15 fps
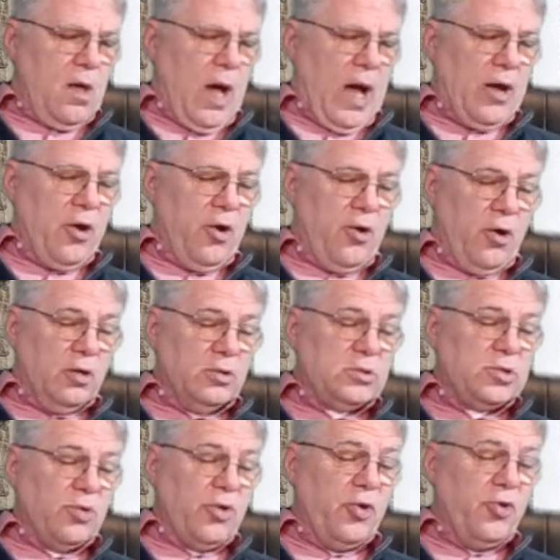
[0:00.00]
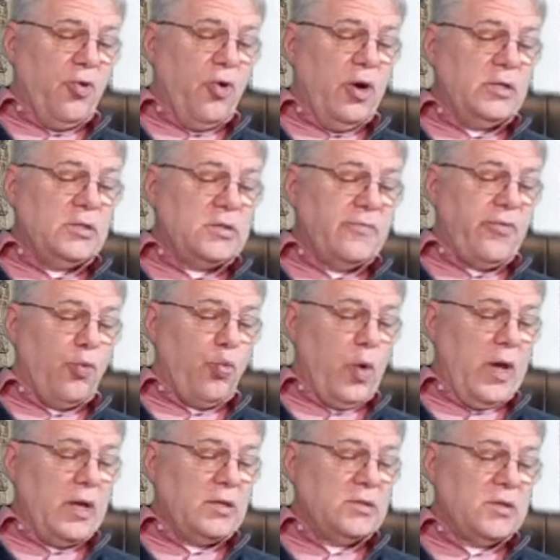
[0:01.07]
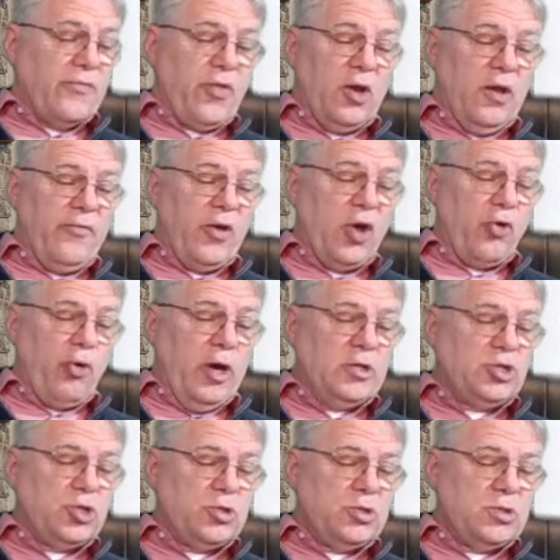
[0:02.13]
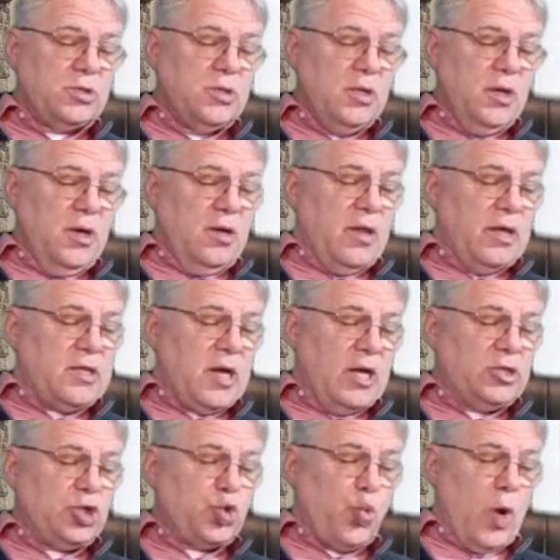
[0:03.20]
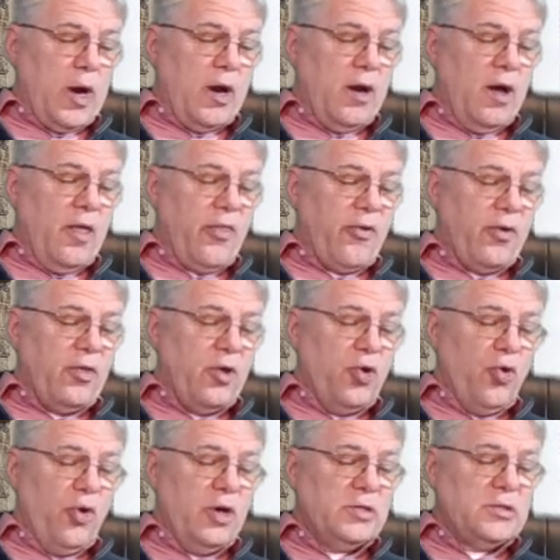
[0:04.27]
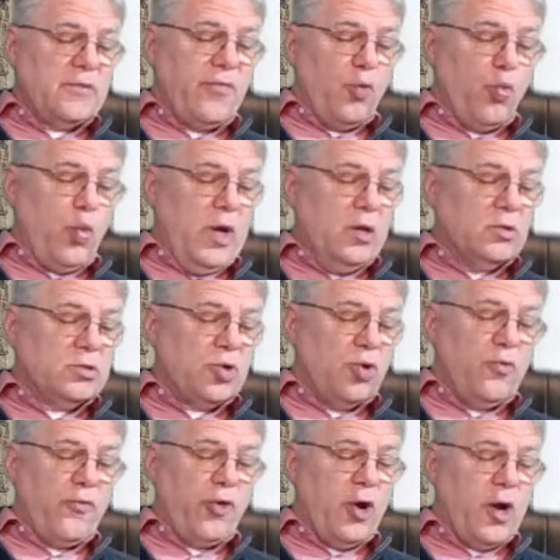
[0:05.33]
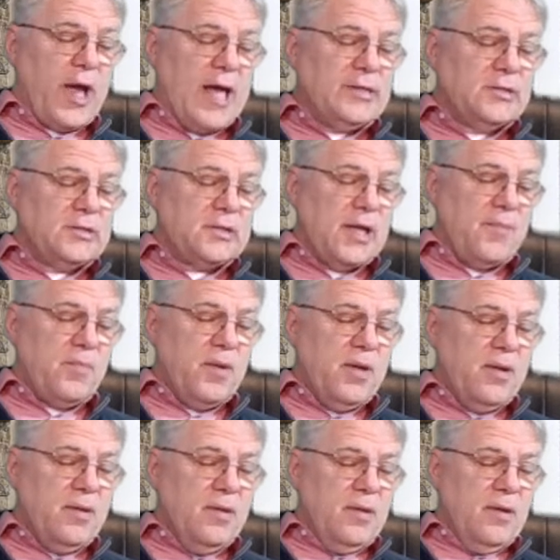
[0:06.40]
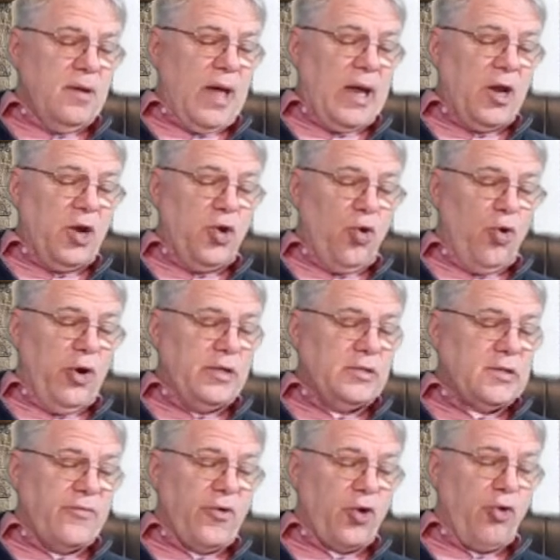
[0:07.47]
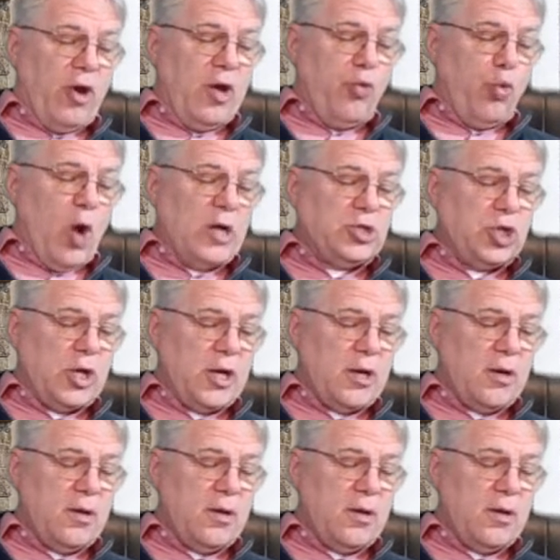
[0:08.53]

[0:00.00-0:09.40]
I heard also the noise of the wings of the living creatures that touched one another, and the noise of the wheels over against them, and a noise of a great rushing.